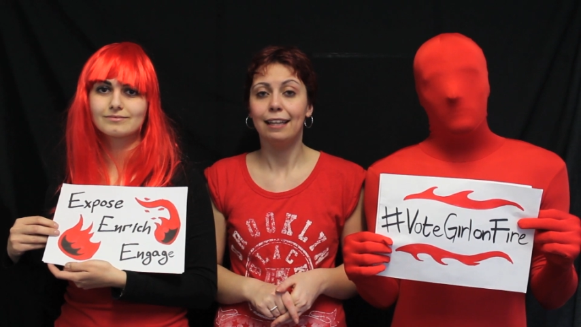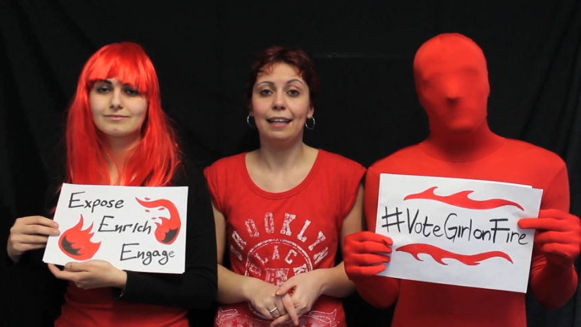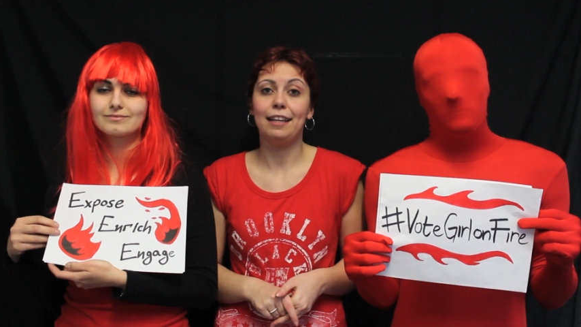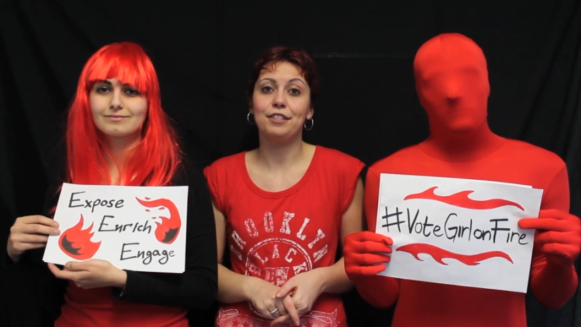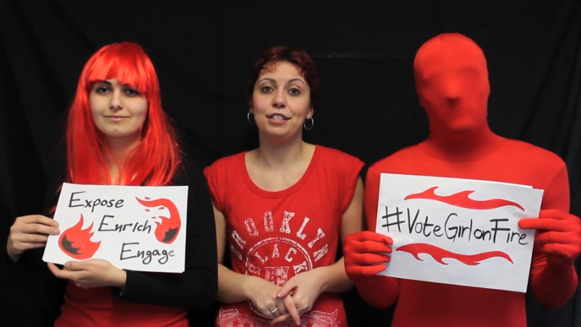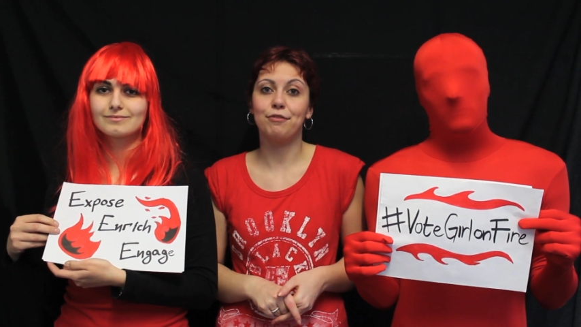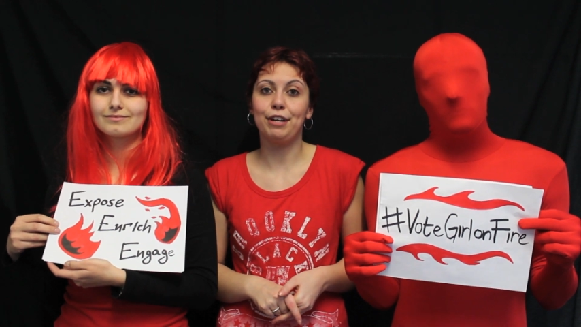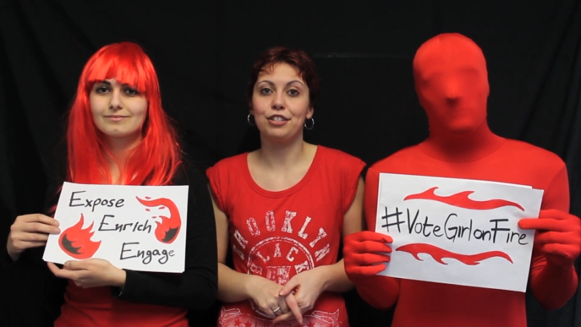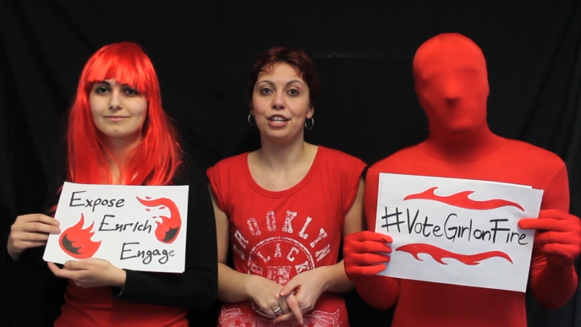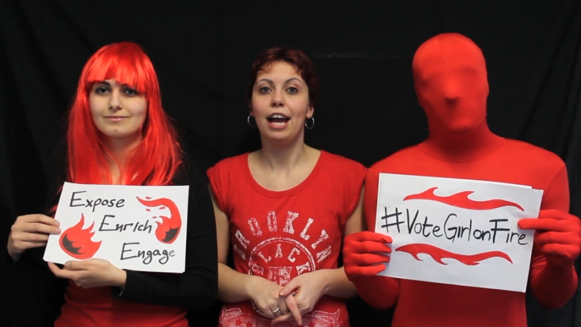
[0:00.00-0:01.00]
Speaker 1: Then there's
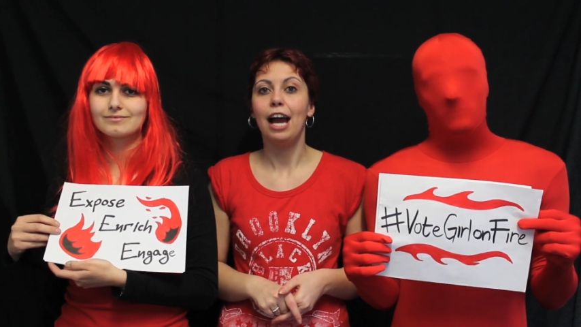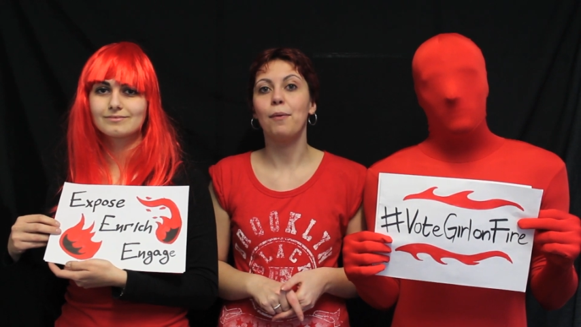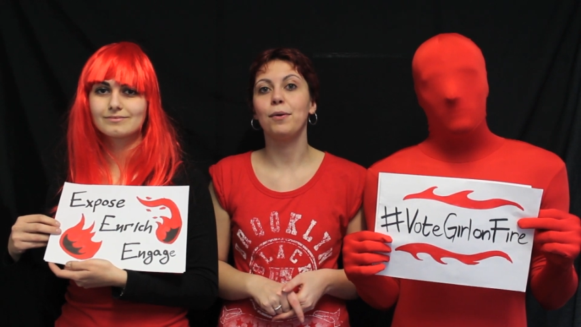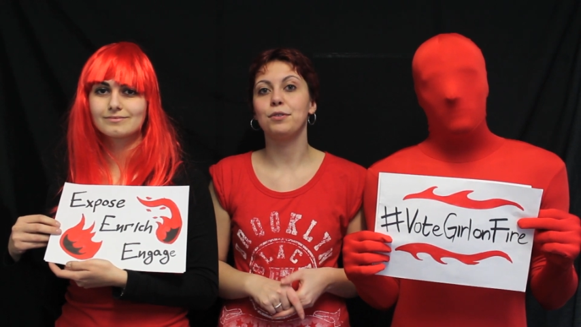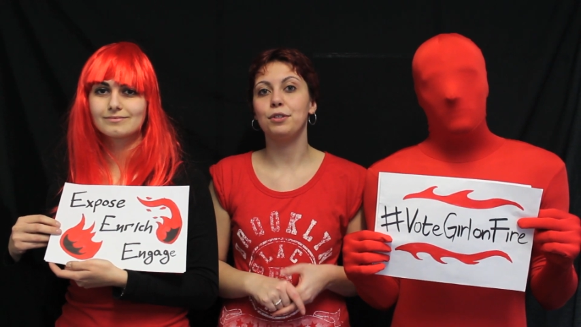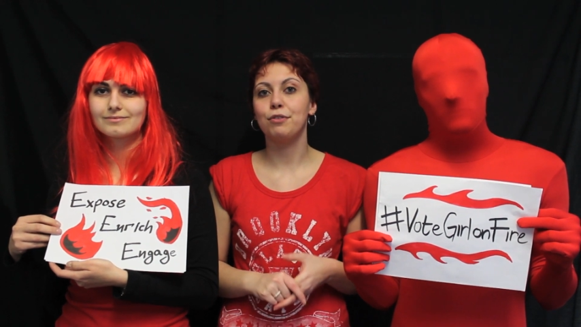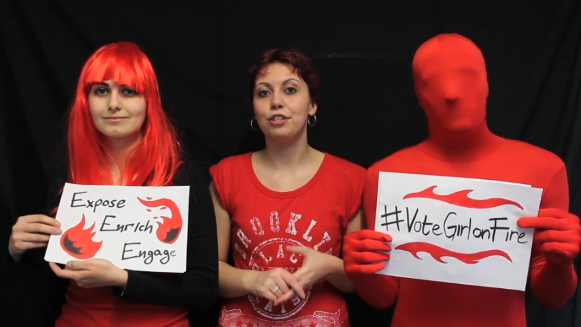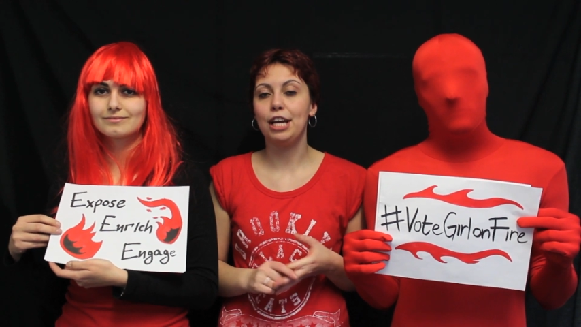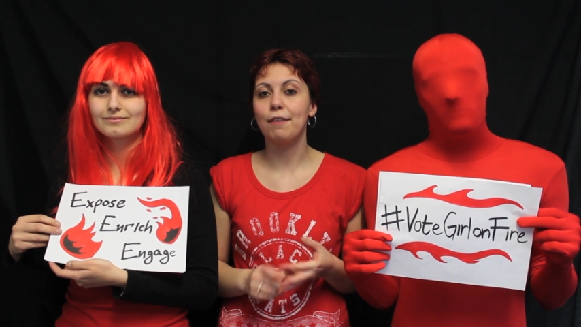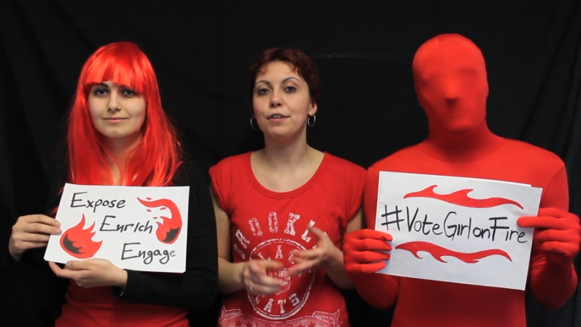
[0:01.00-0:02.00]
enrich. I want to
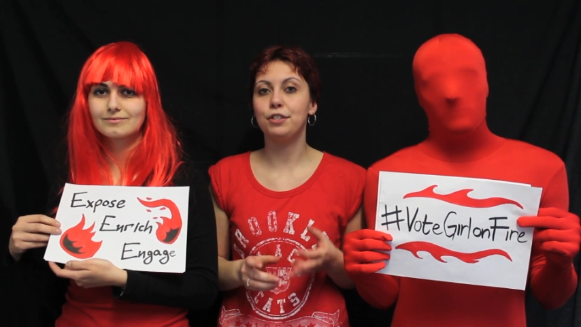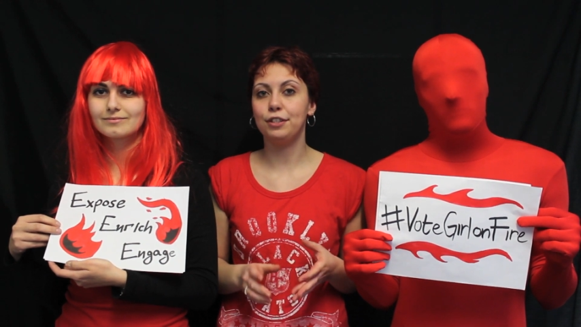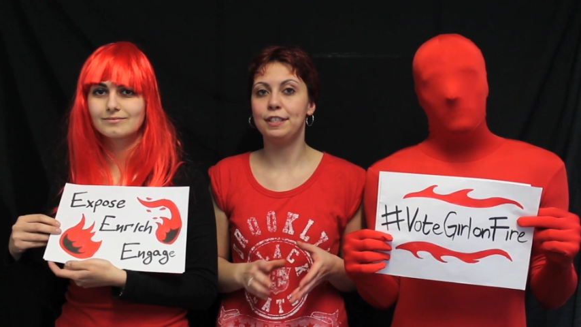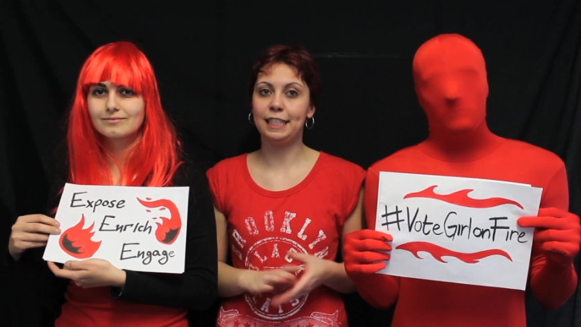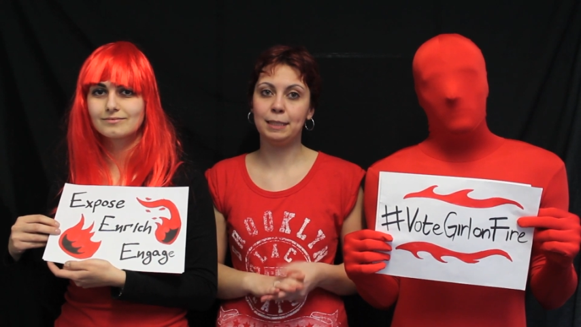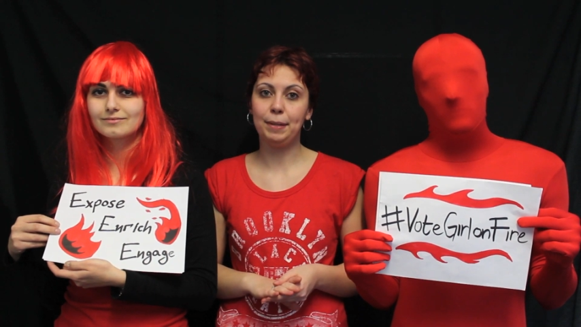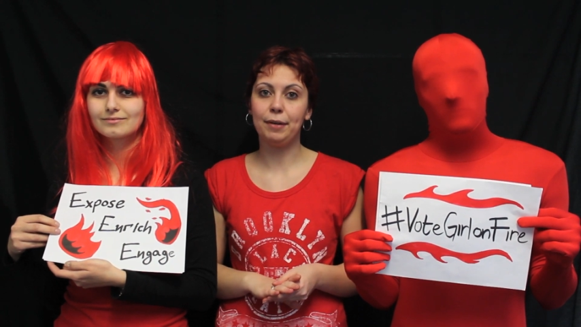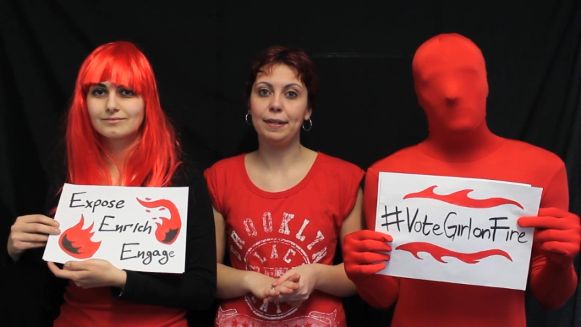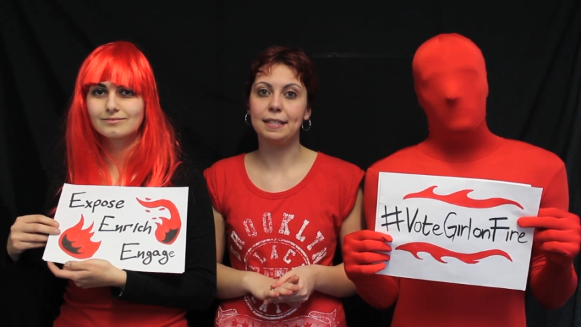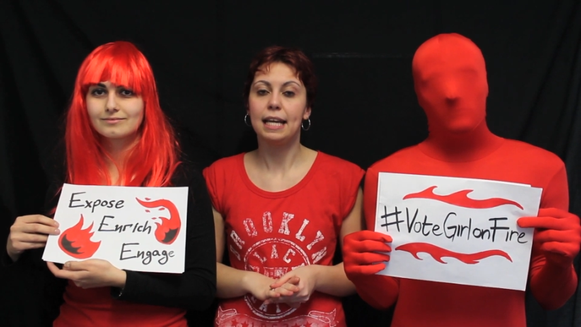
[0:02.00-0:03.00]
enrich every student's
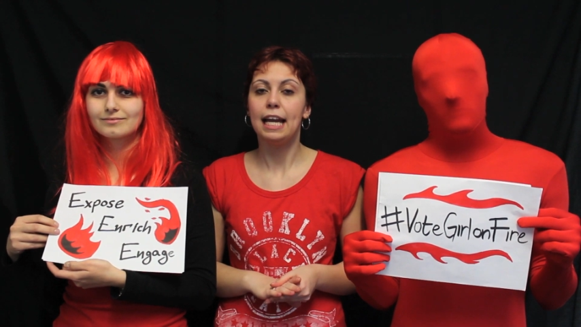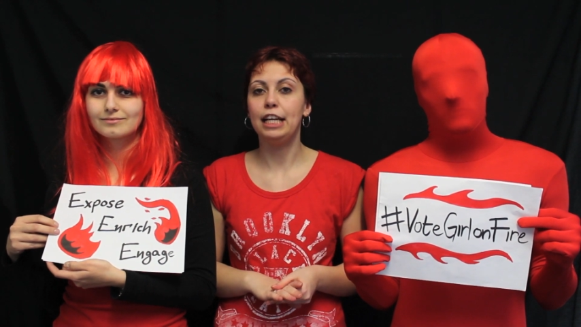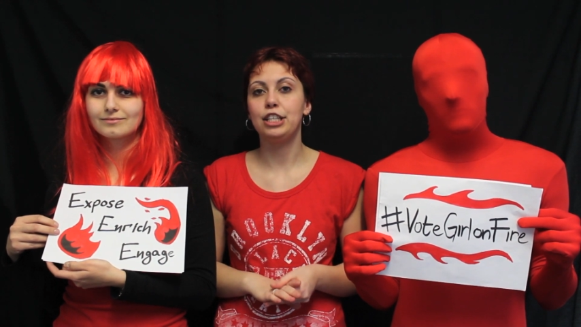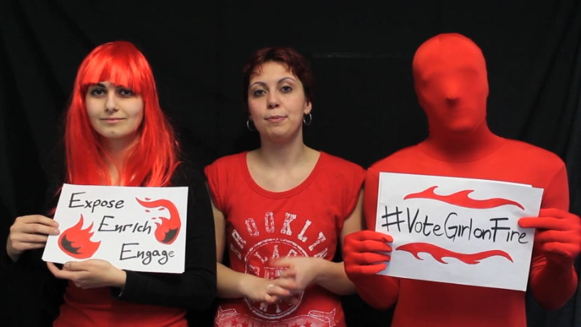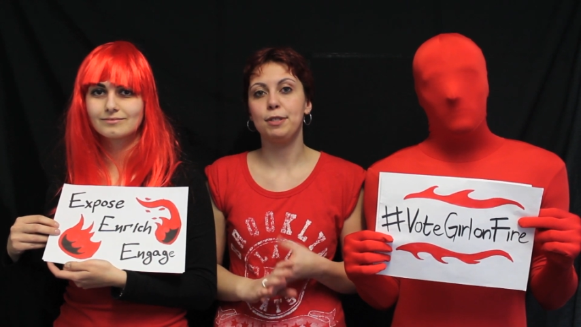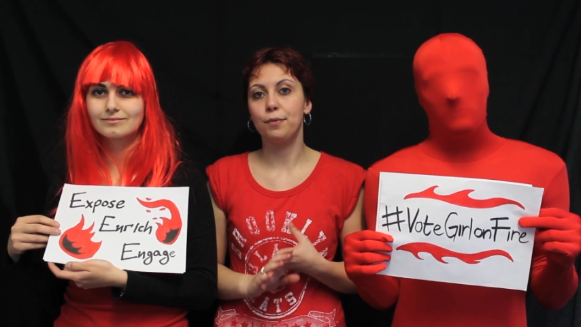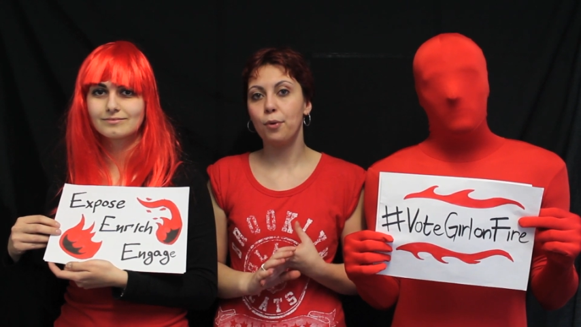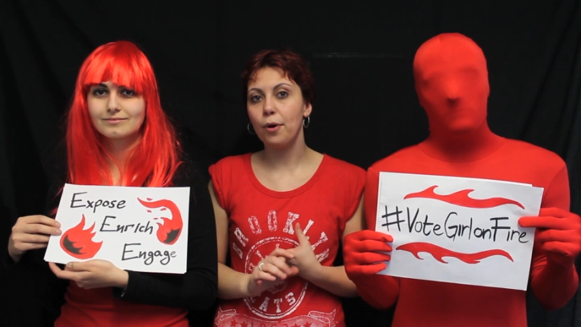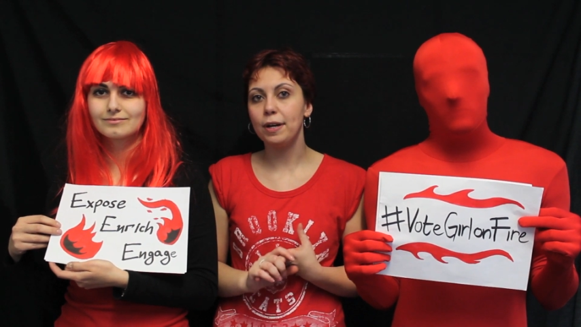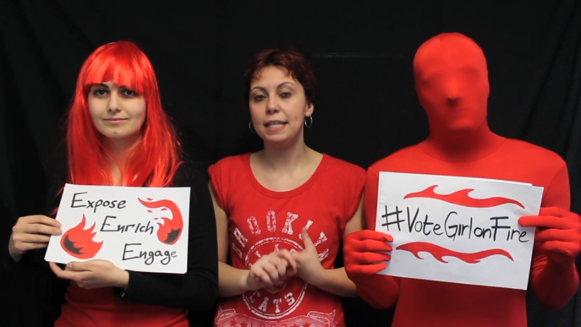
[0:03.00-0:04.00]
experience in terms of
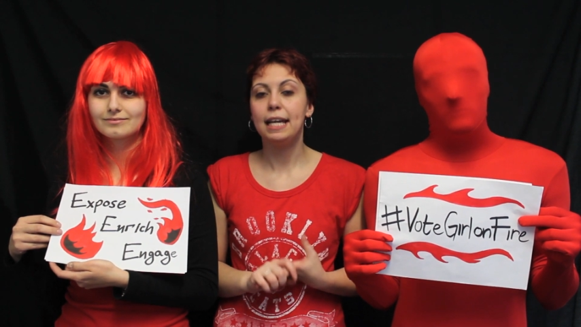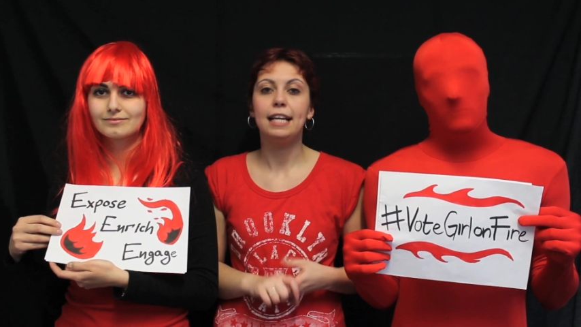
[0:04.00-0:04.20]
course,